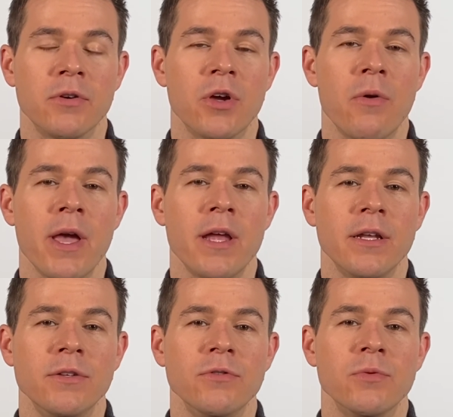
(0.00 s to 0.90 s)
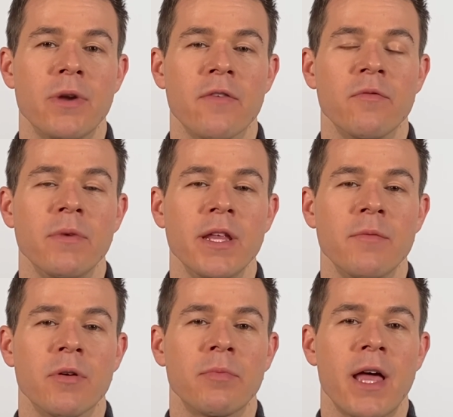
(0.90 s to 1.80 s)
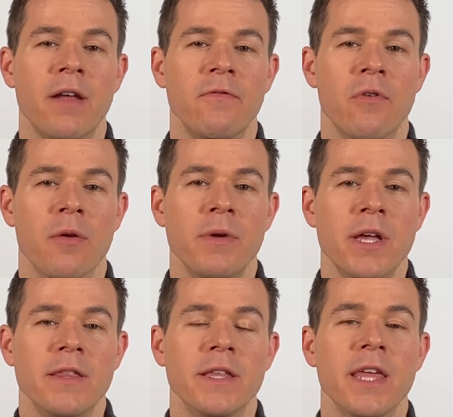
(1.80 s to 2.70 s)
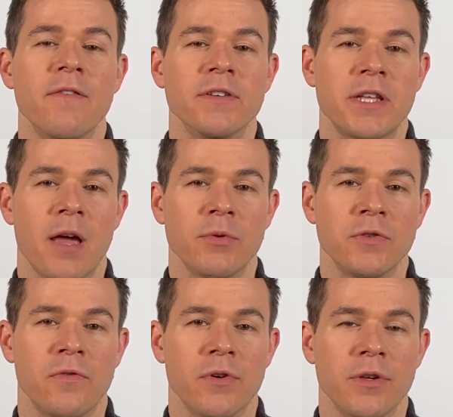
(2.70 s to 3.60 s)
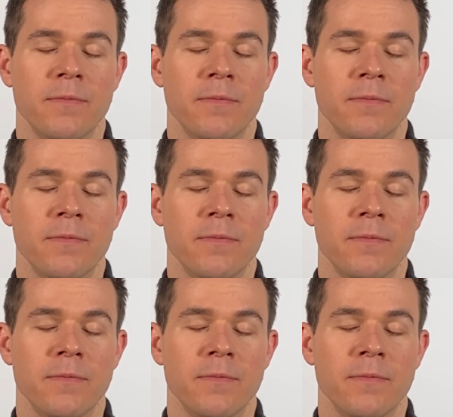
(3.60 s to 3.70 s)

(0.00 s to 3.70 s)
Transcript: go ahead and use whatever medium or platform that they've established for you.